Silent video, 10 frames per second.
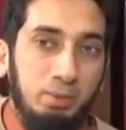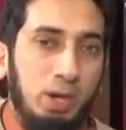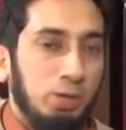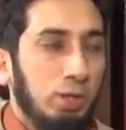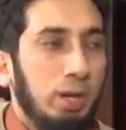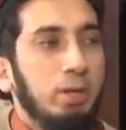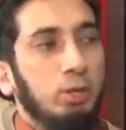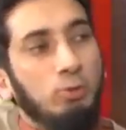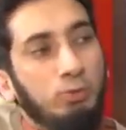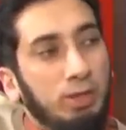why should I
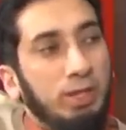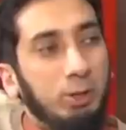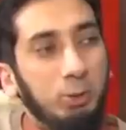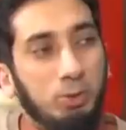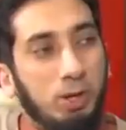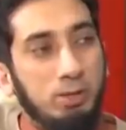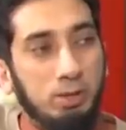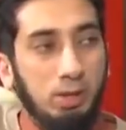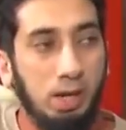make you feel like you won?